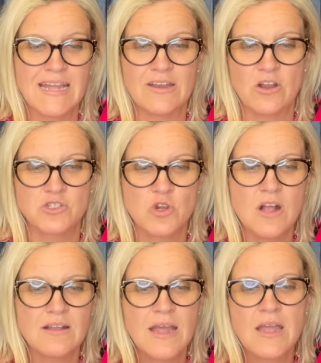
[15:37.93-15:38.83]
in Our
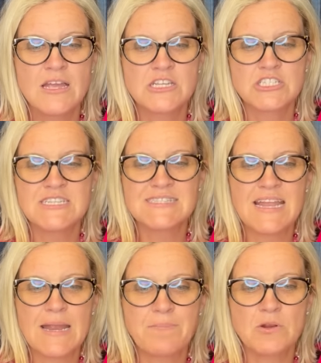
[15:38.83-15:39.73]
Trunk. She
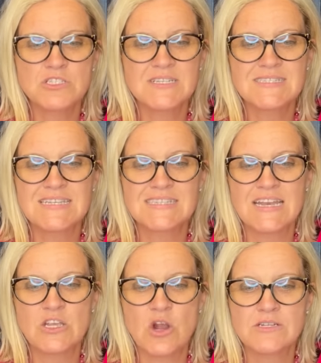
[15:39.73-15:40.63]
said, I purchased this
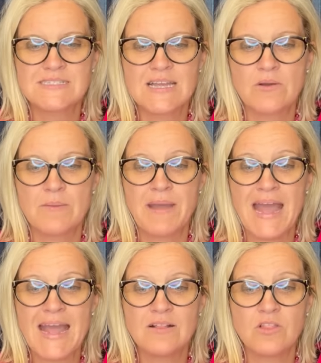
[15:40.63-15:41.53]
at a yard sale in a
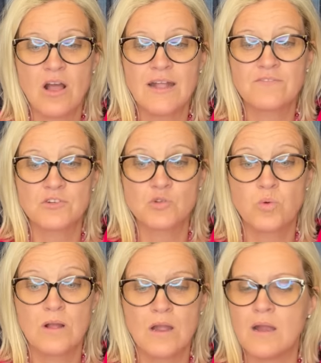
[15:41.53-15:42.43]
bag lot for, tw
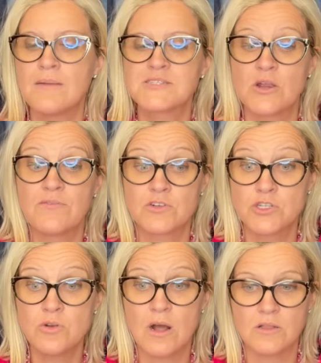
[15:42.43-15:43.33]
uh, I'm sorry, for
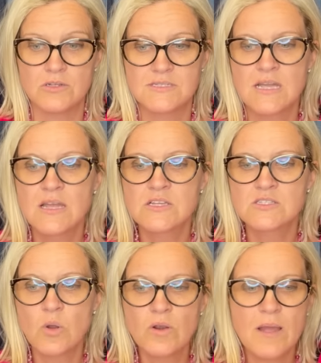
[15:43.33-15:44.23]
$2.
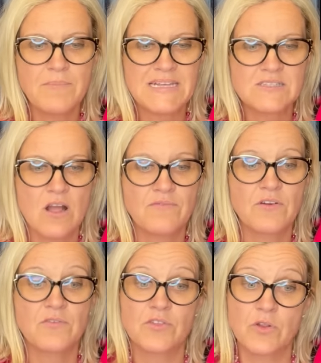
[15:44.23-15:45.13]
Sold on best
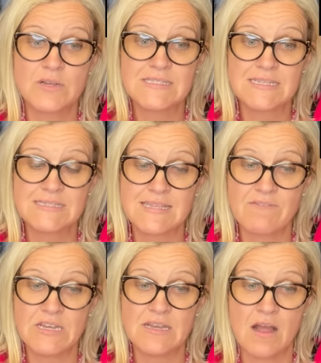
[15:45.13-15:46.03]
offer for
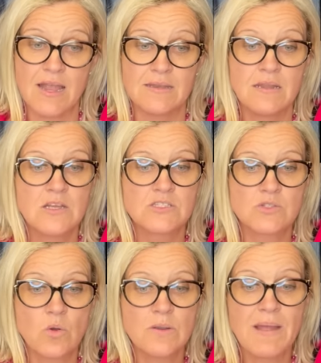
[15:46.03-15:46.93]
$36.79.
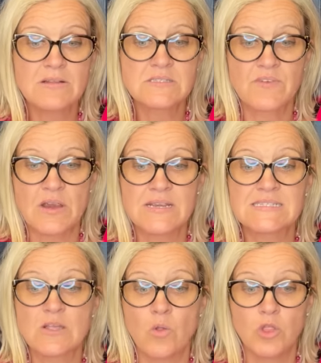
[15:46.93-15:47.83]
Sold amounts vary,
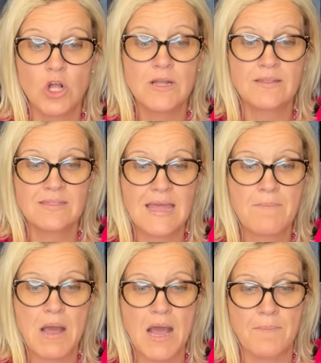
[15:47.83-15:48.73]
so look
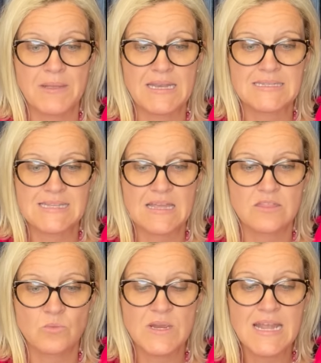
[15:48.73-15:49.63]
them up. It is a
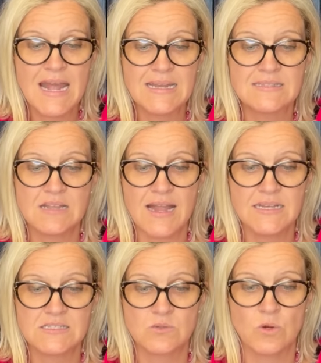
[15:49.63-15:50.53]
three-headed
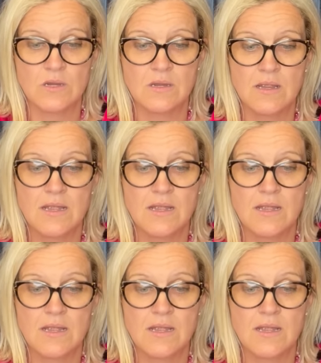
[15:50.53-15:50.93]
dinosaur